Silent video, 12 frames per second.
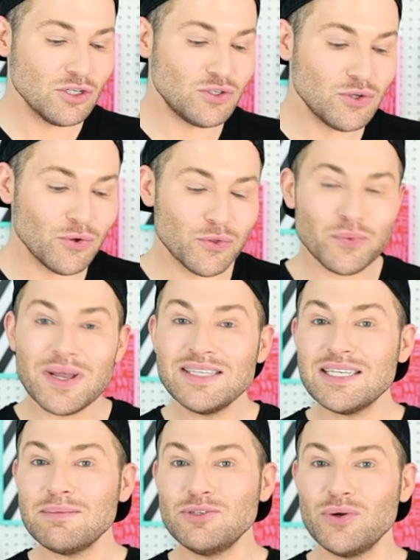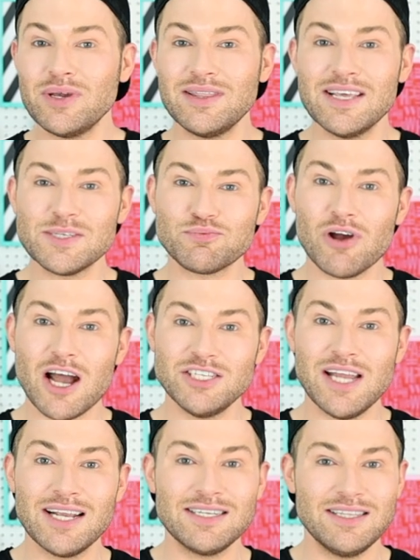So the reason I'm doing this
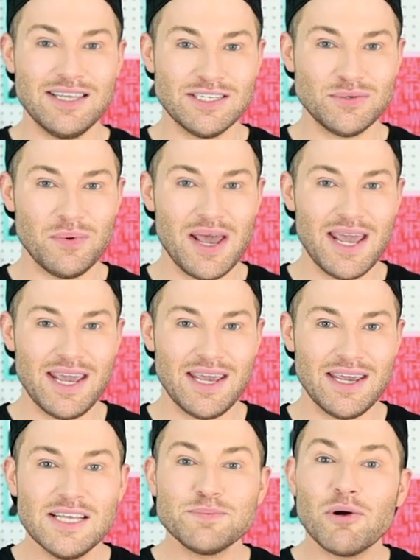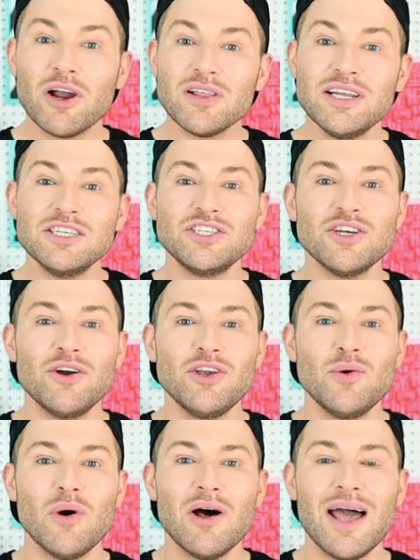project this way is partly to show
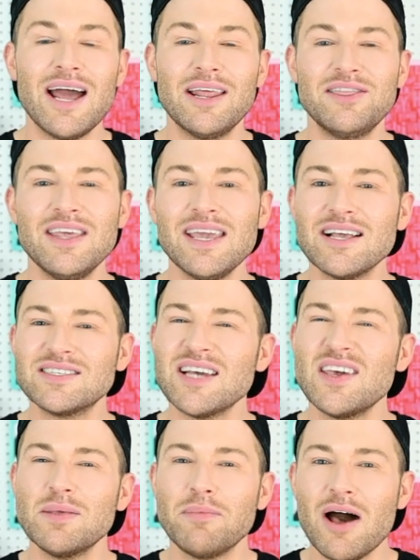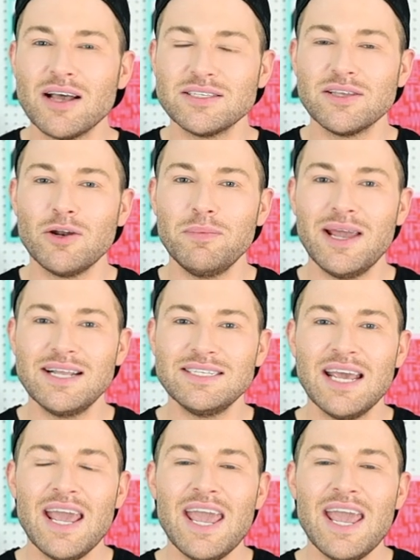you all how to think outside the box a little bit,